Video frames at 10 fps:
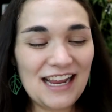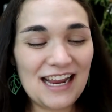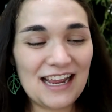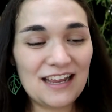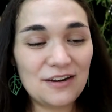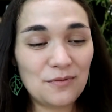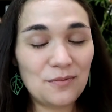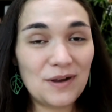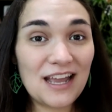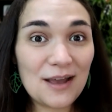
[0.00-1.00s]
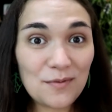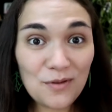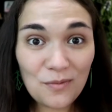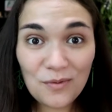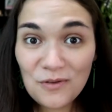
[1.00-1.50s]
And what happened
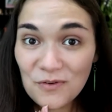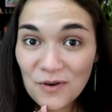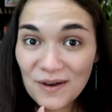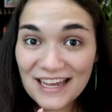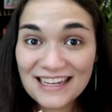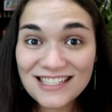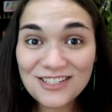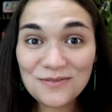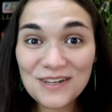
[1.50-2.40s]
to WolfQuest?